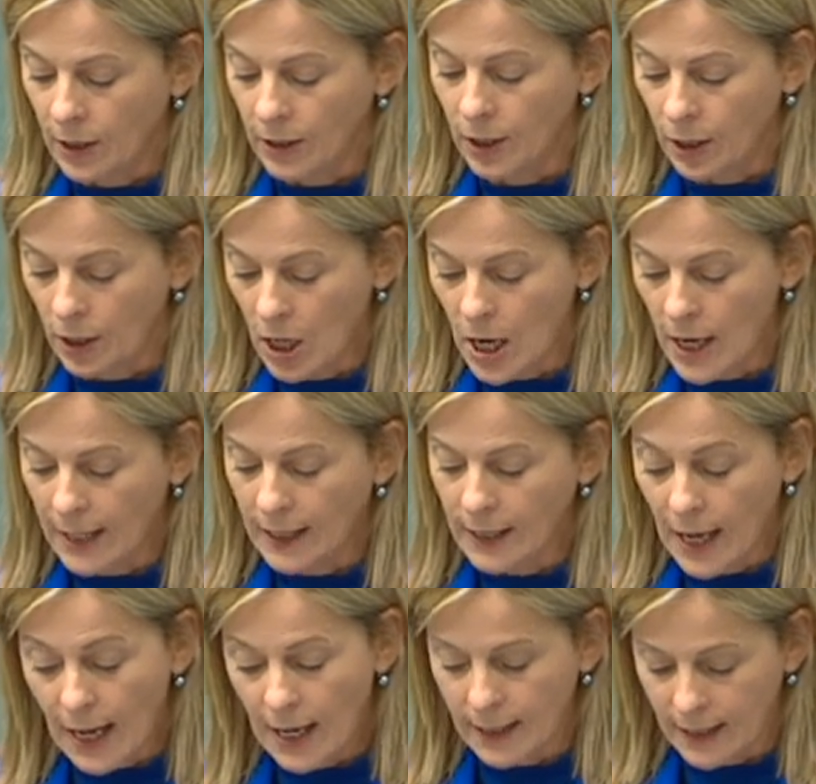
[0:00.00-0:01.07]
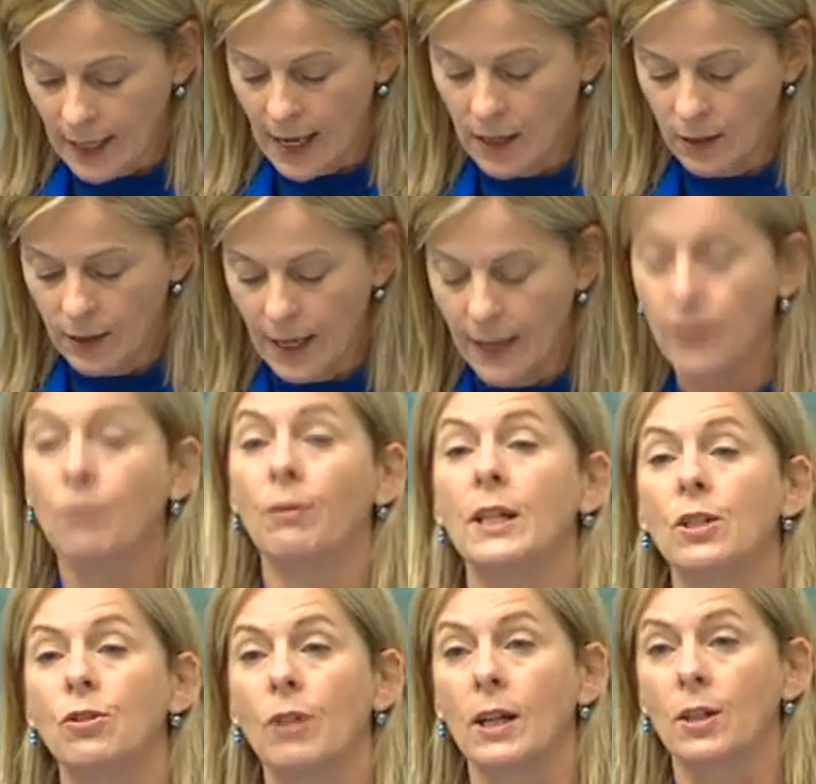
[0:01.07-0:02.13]
declining car sales and the
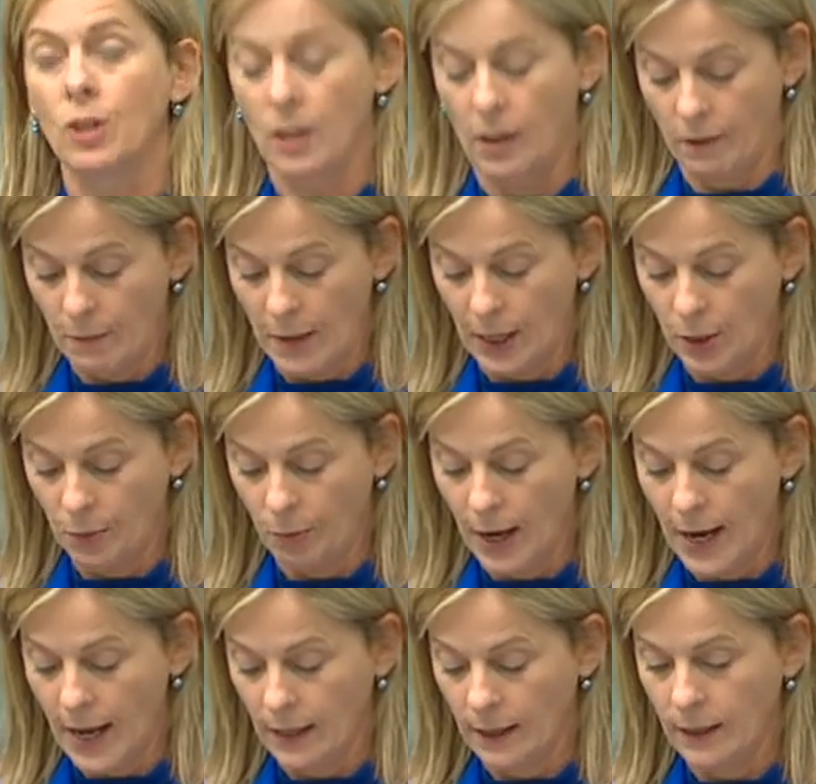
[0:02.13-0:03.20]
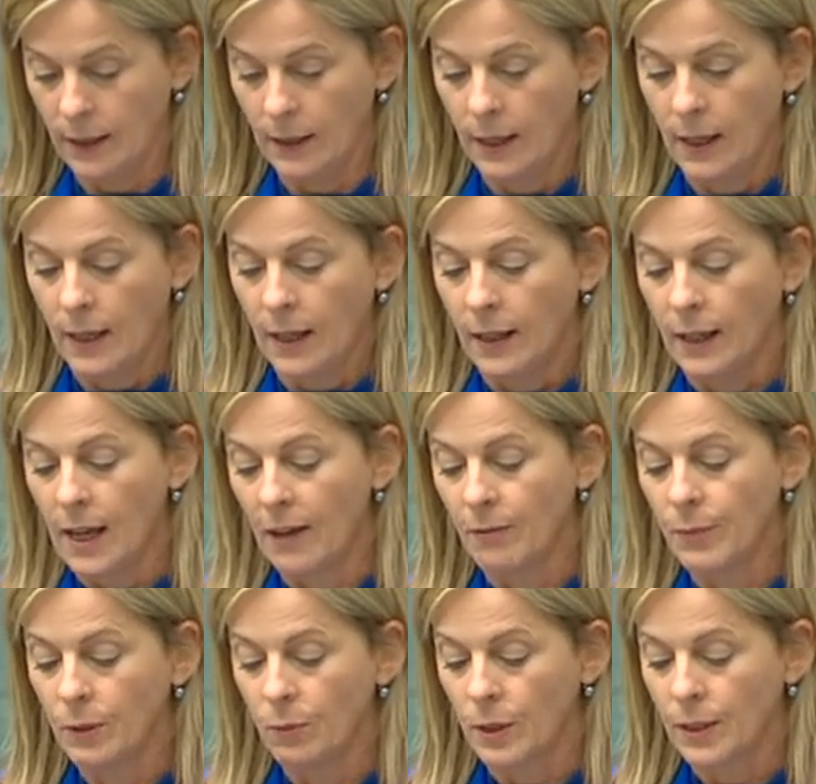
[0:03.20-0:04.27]
restructure of major brands. The
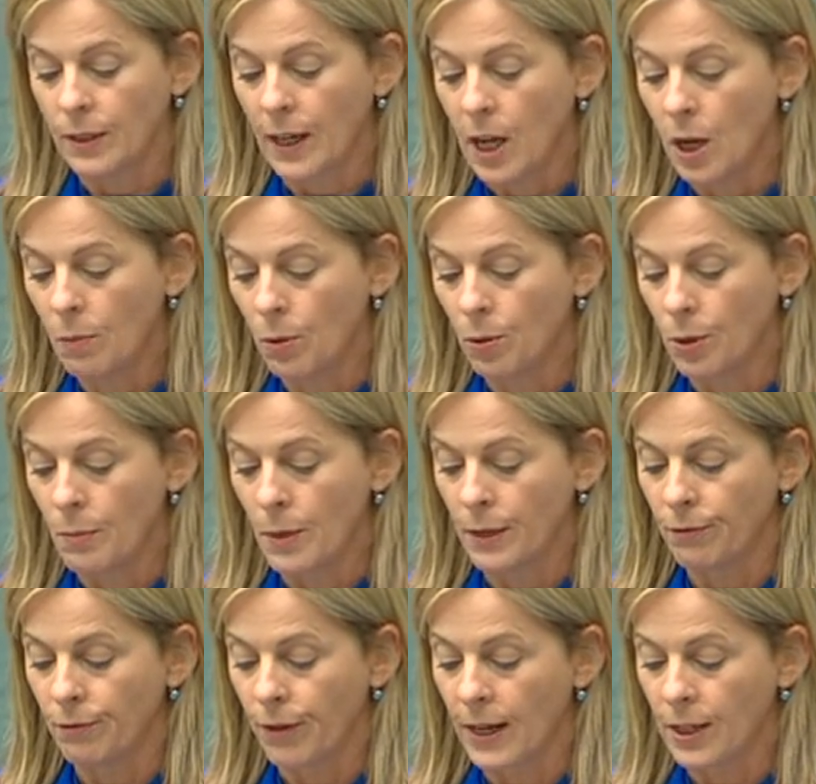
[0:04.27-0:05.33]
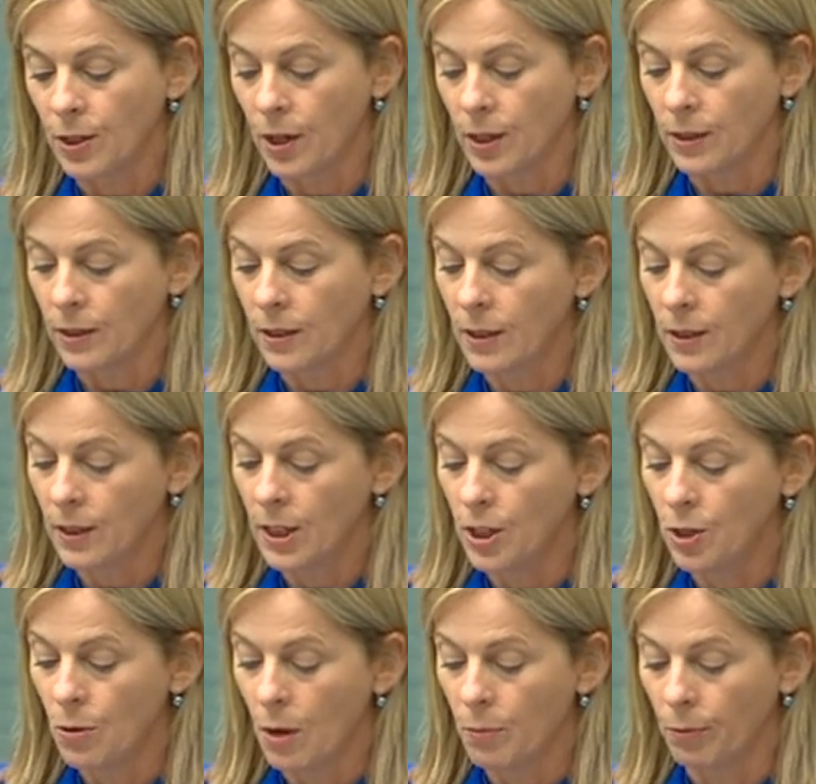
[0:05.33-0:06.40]
government wants to help automotive franchises
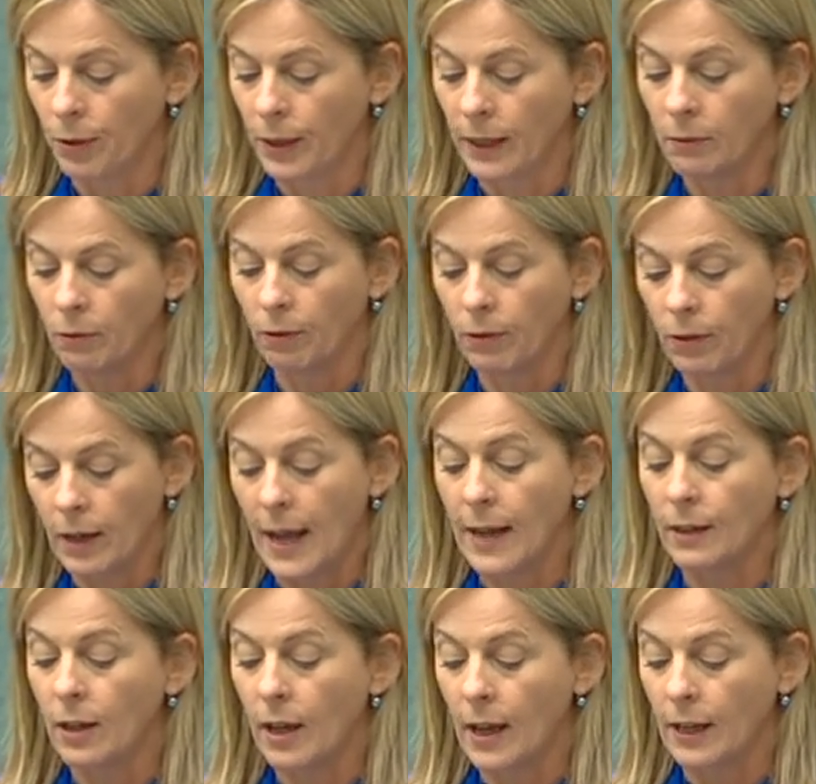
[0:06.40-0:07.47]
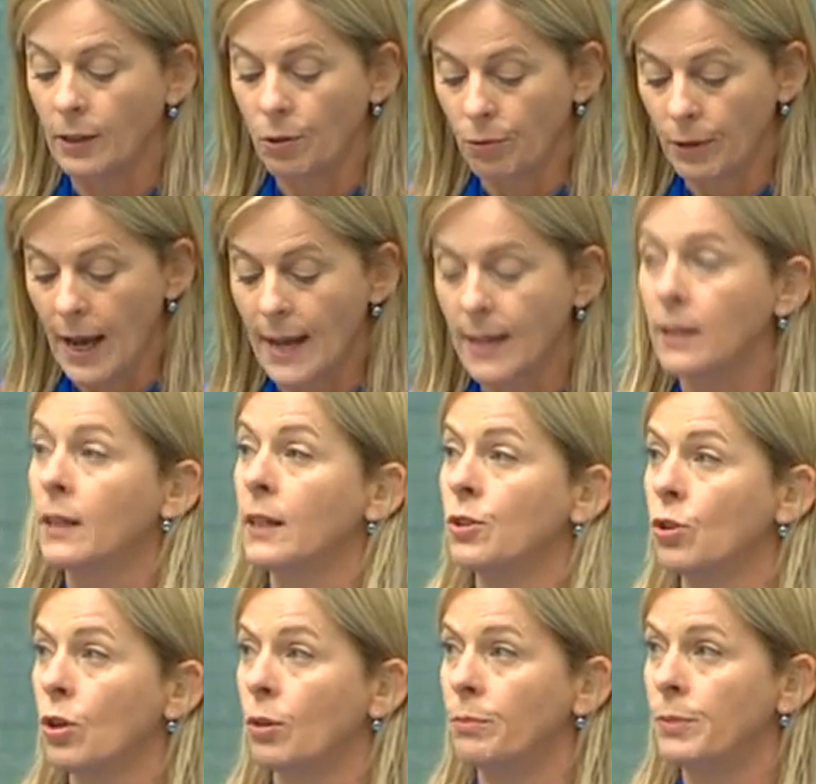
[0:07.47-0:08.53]
continue operating and create
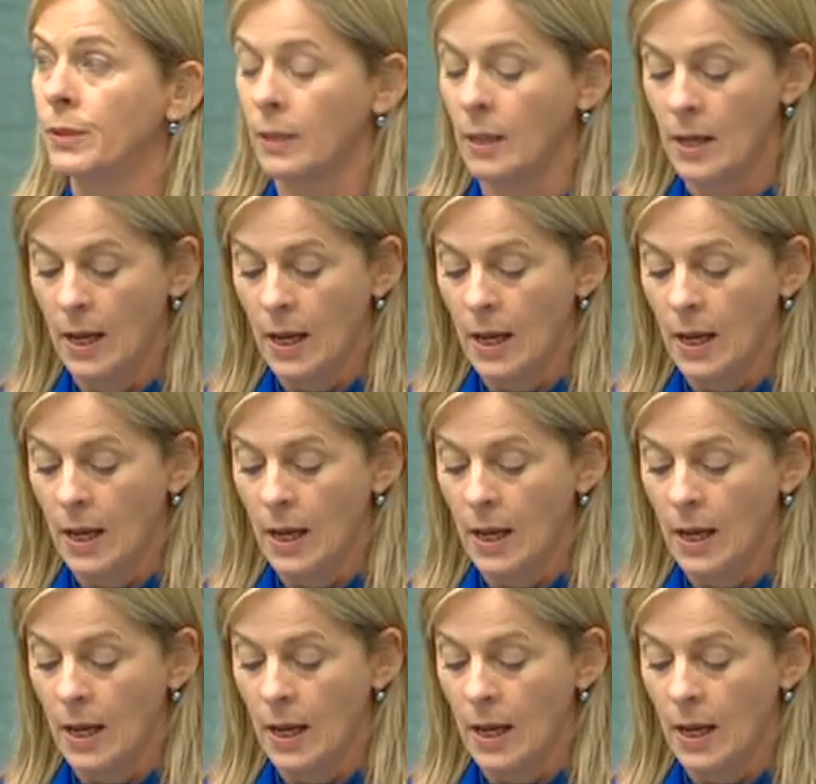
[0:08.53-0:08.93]
jobs.